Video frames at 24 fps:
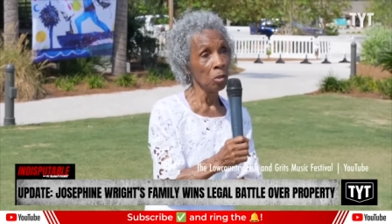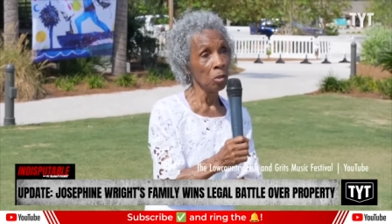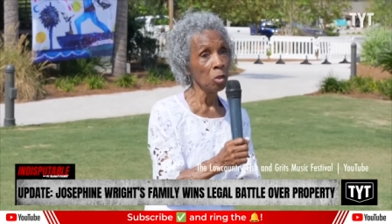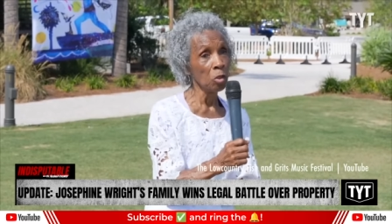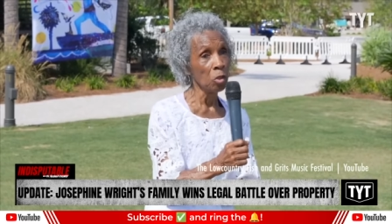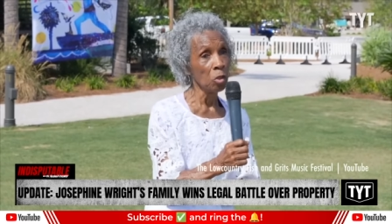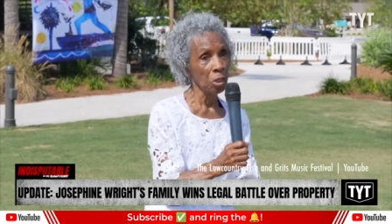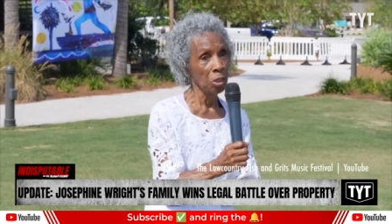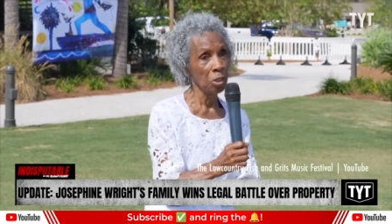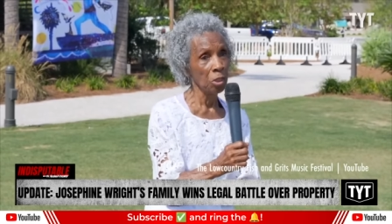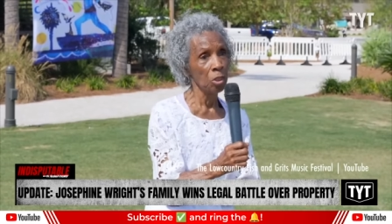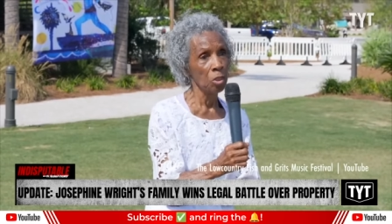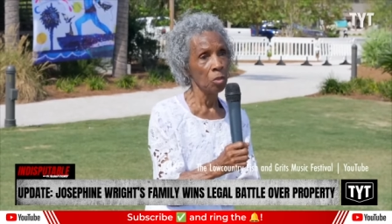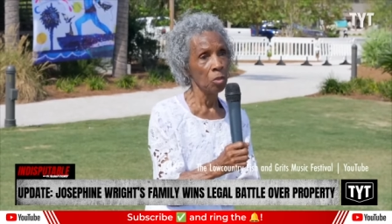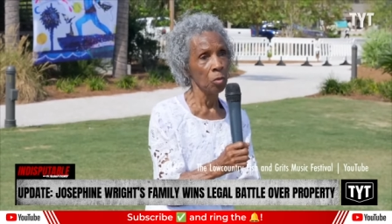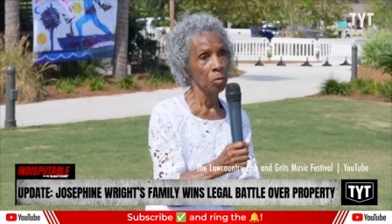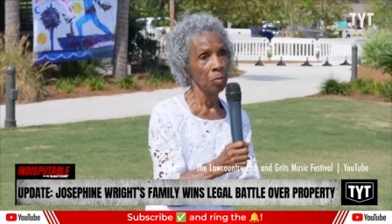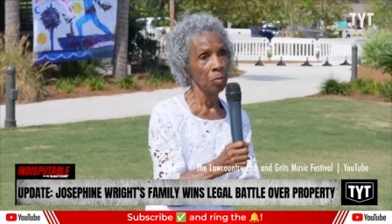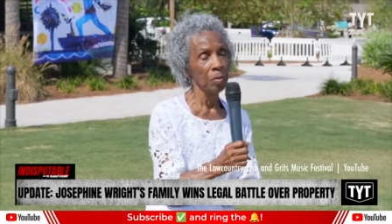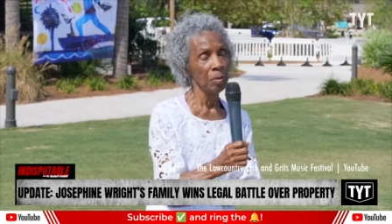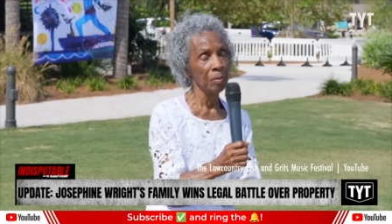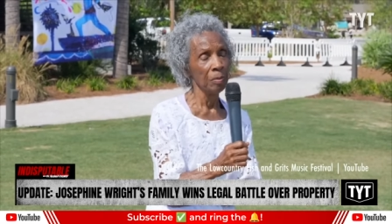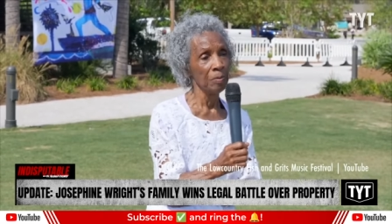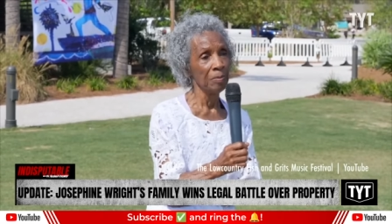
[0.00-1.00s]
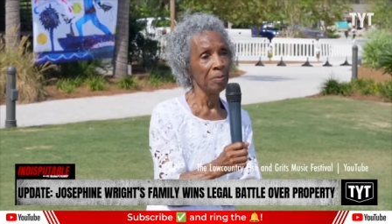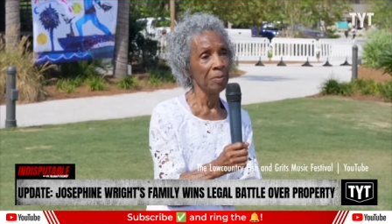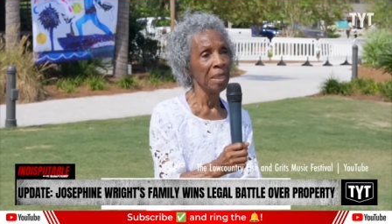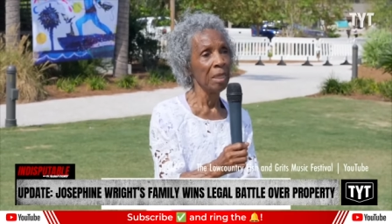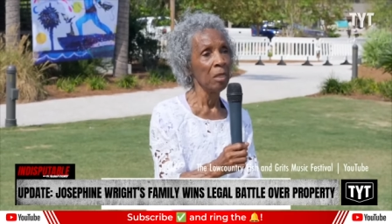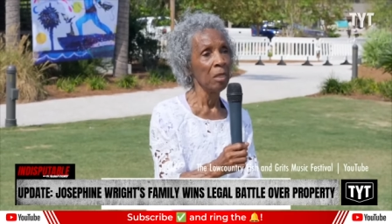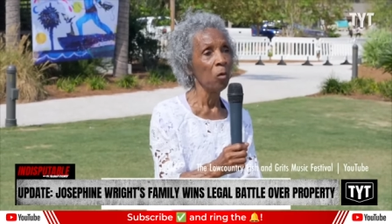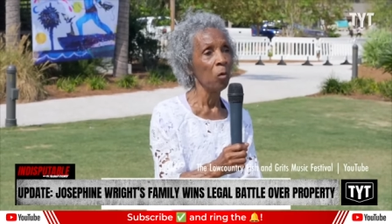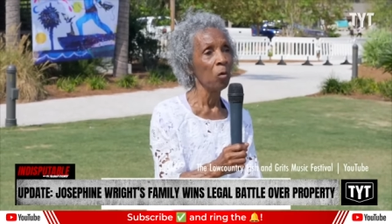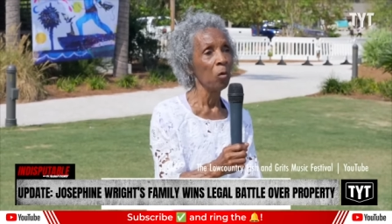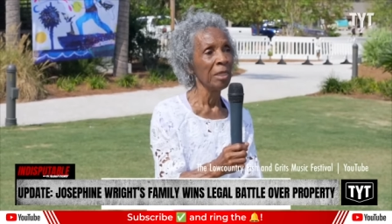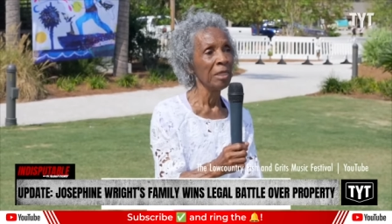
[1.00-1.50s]
lawsuit
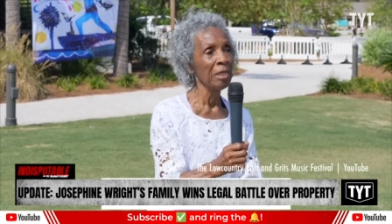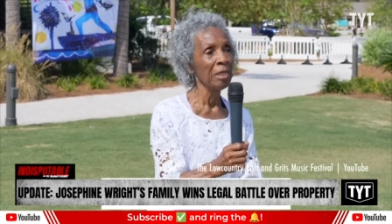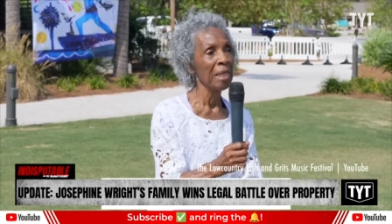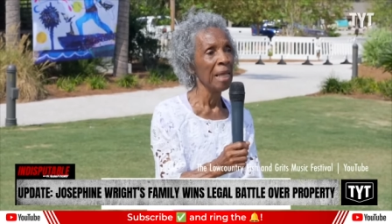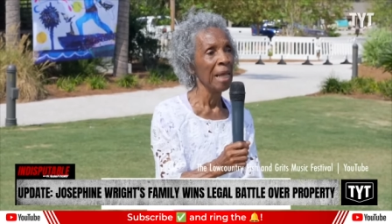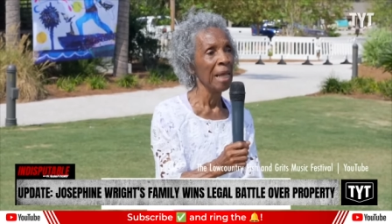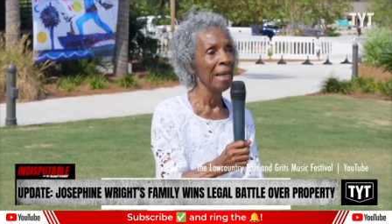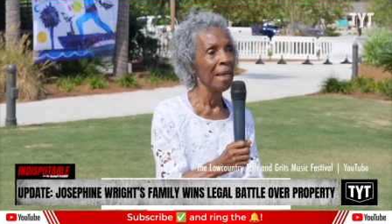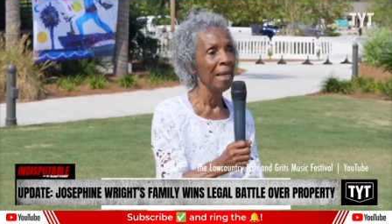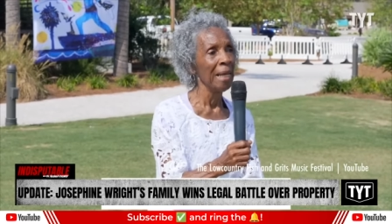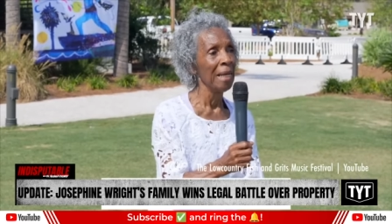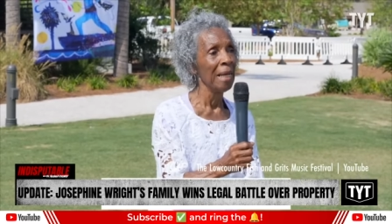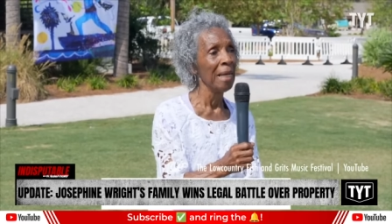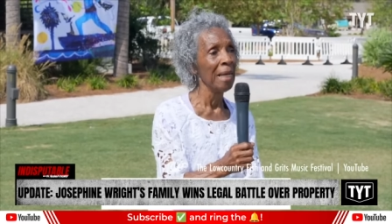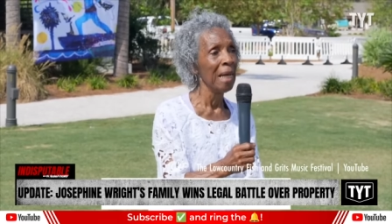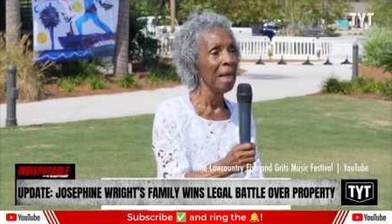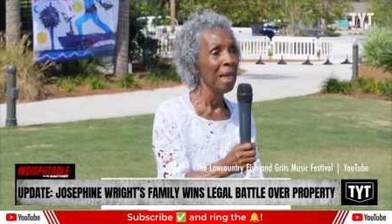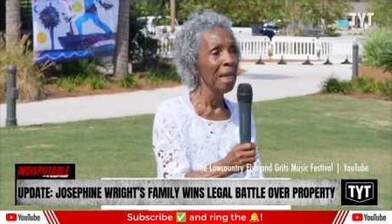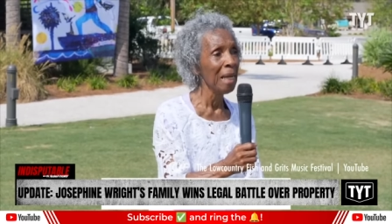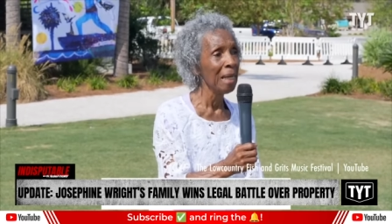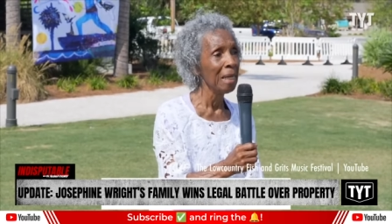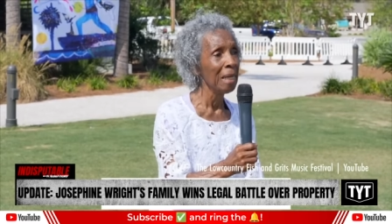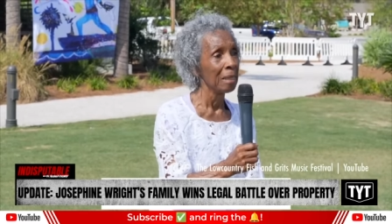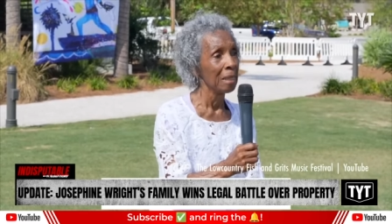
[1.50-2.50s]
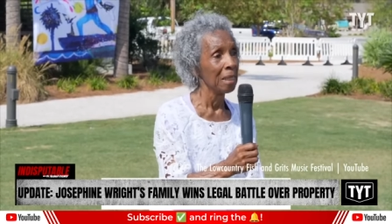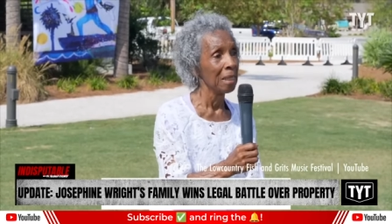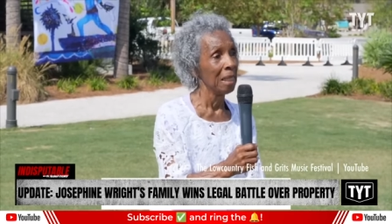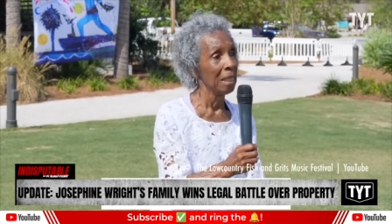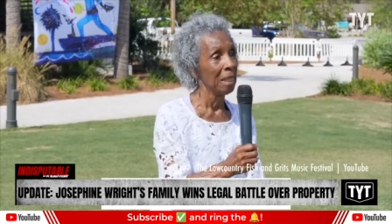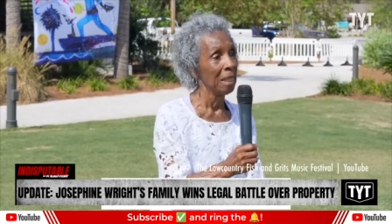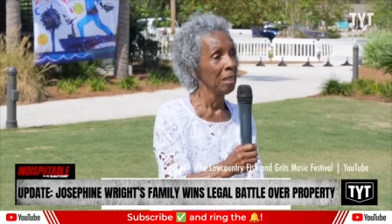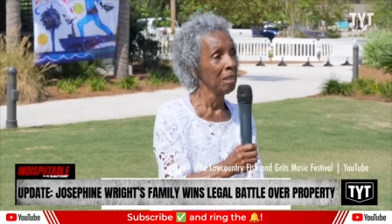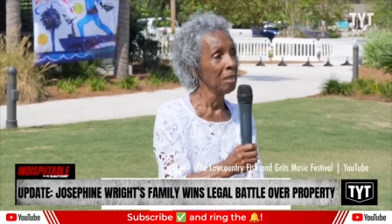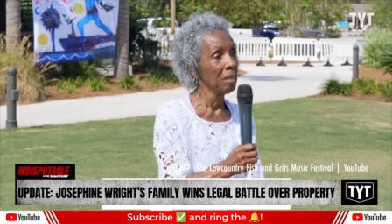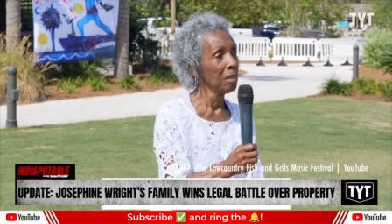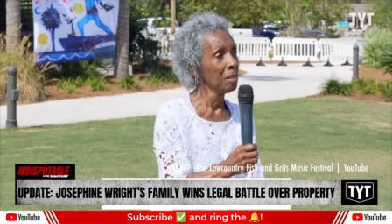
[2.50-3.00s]
because they
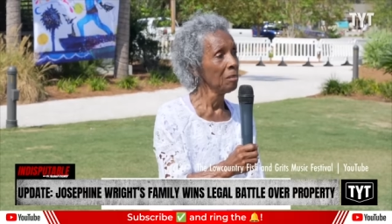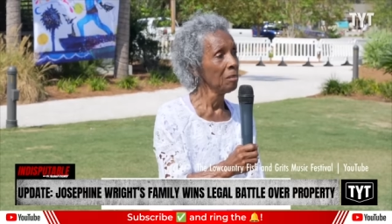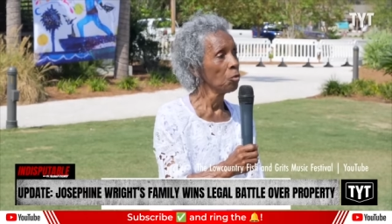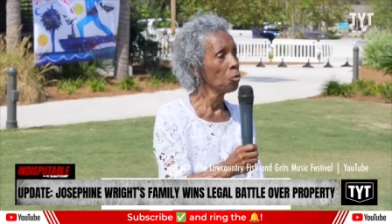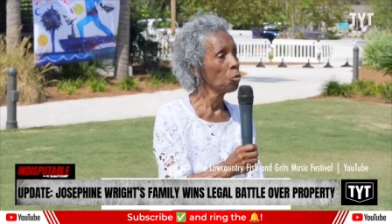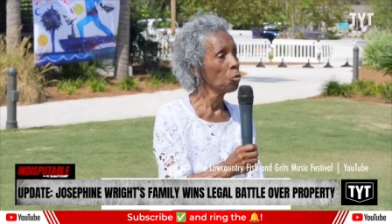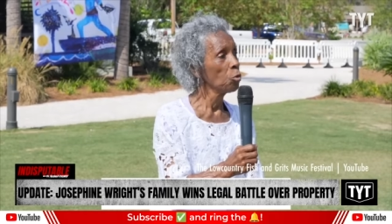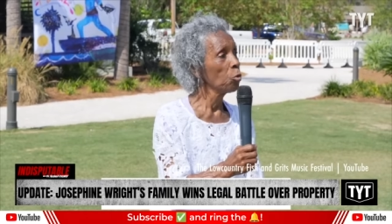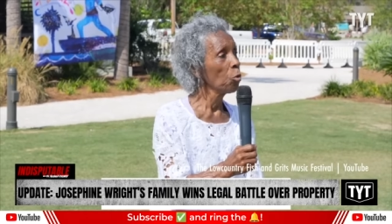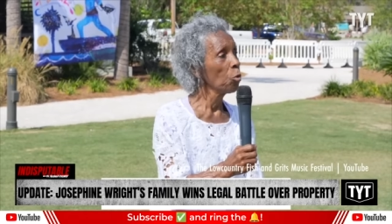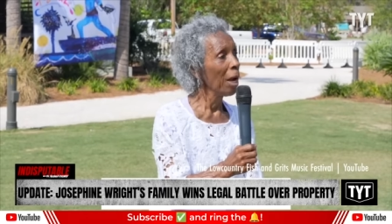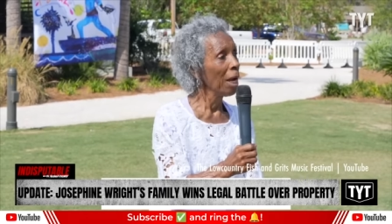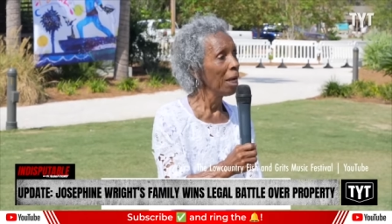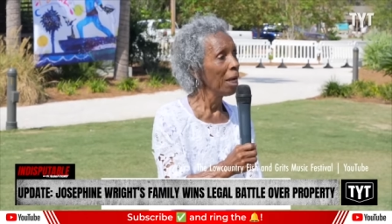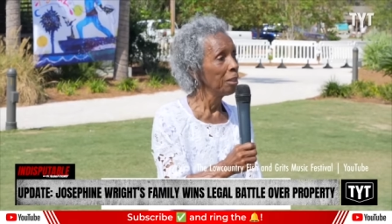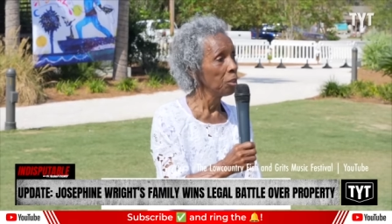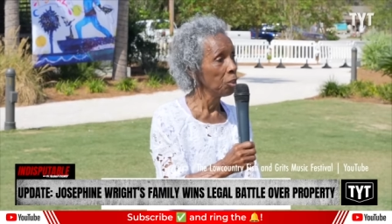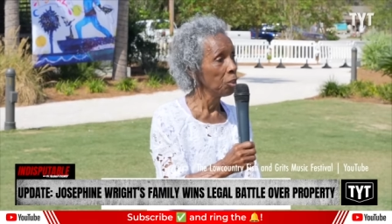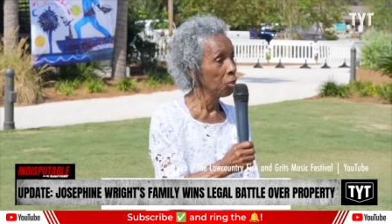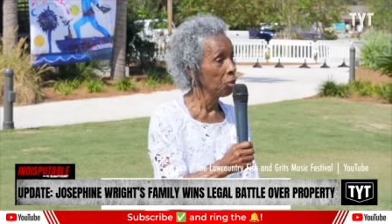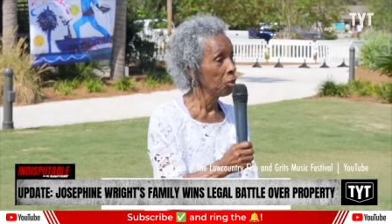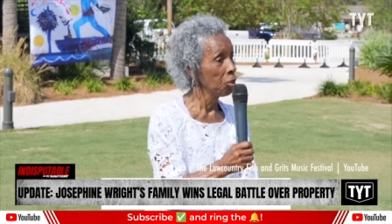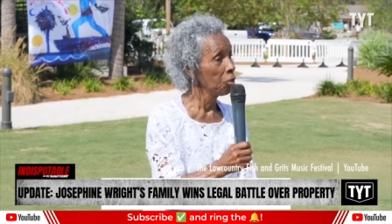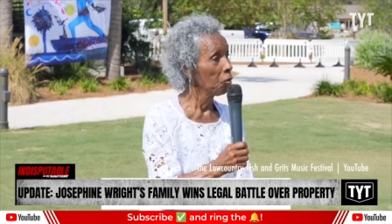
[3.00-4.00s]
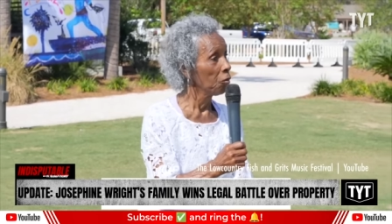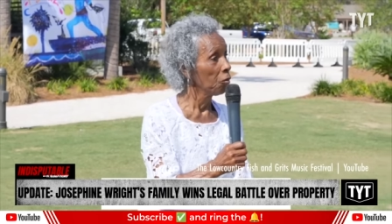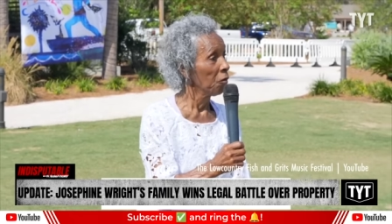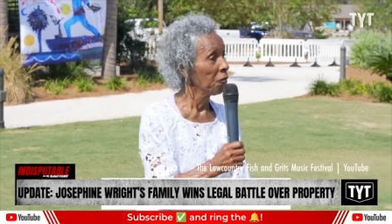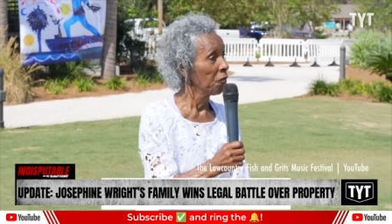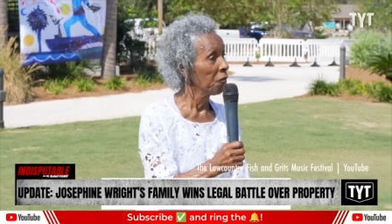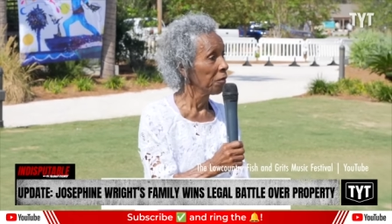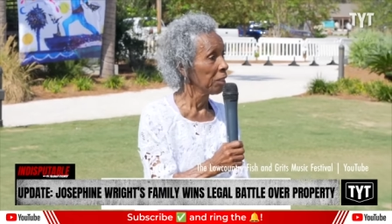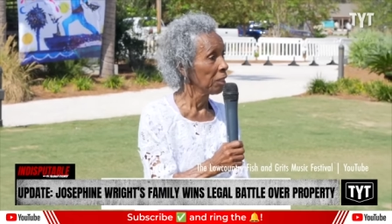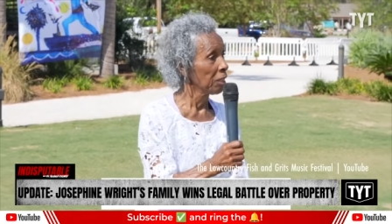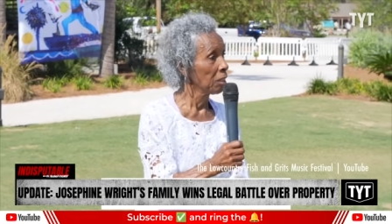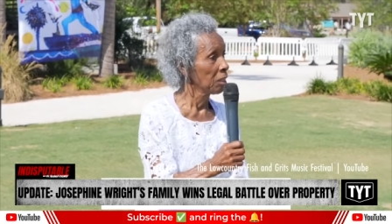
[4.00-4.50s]
illegally tried to
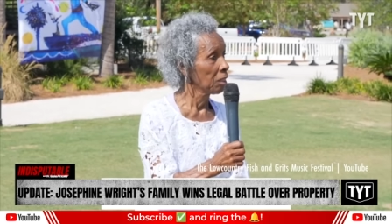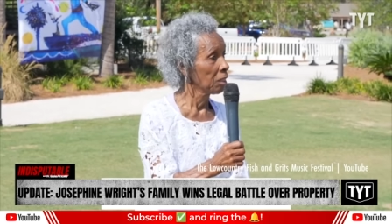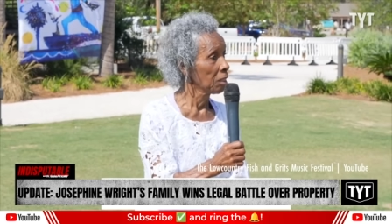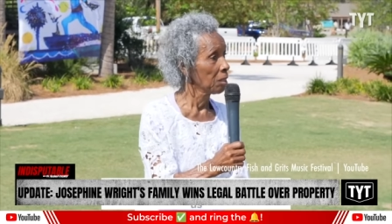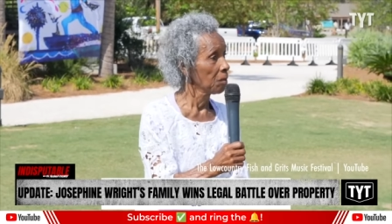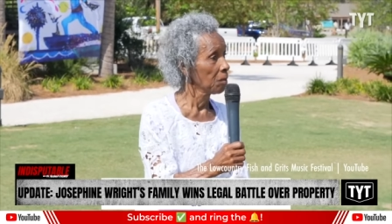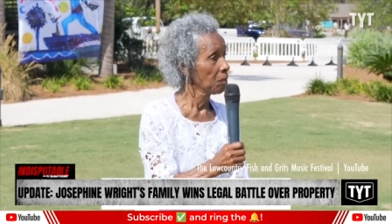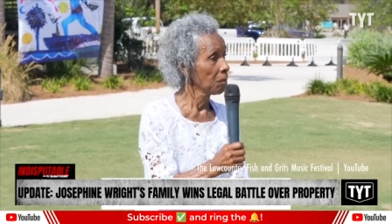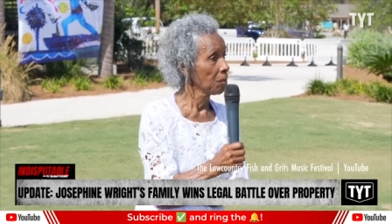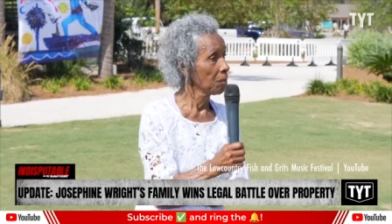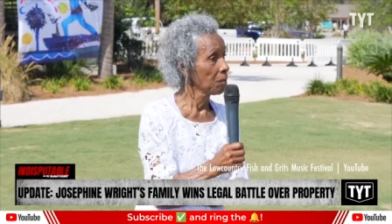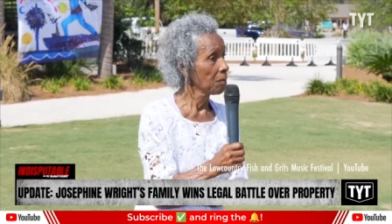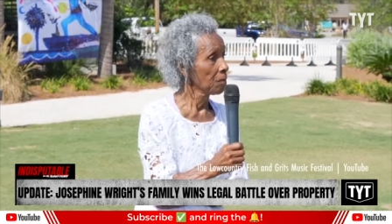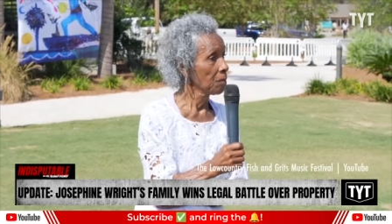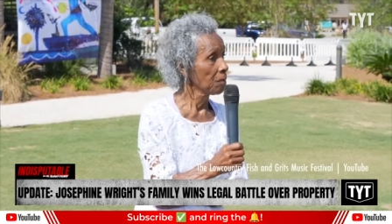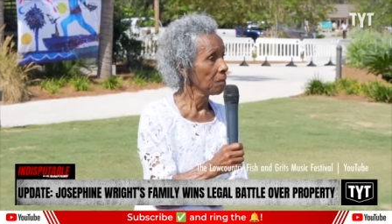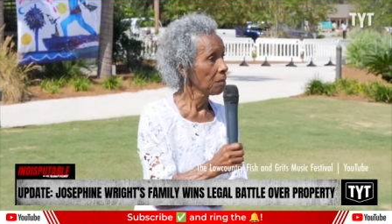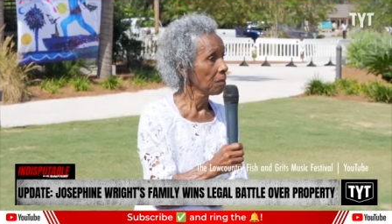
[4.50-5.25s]
service. That's